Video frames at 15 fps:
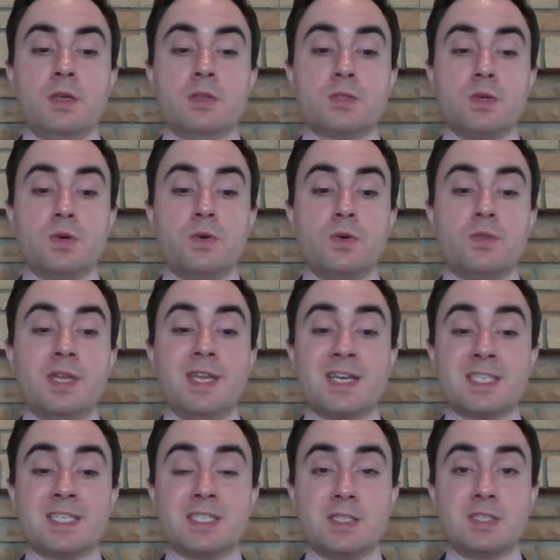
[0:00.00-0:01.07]
So the
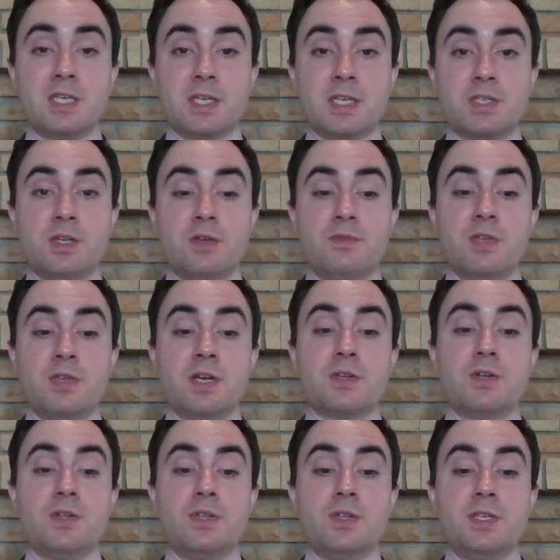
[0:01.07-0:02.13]
next section of the
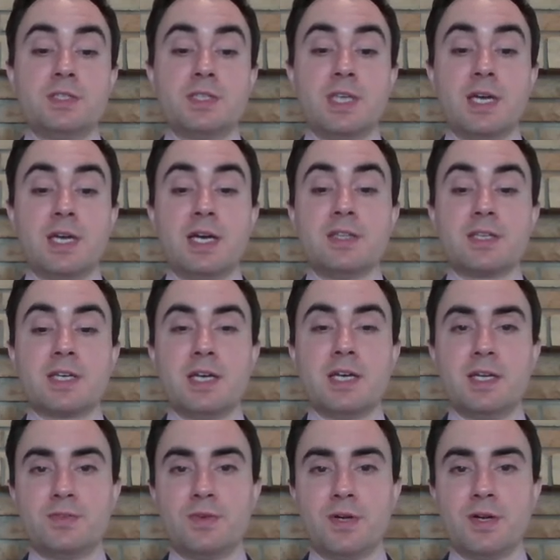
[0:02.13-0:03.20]
article is the on the
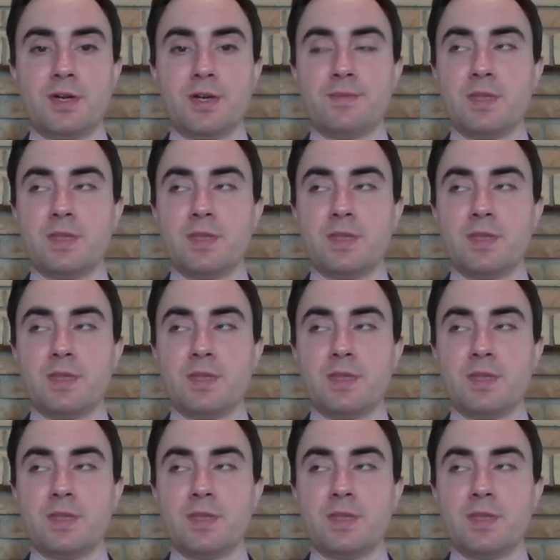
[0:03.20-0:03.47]
contrary.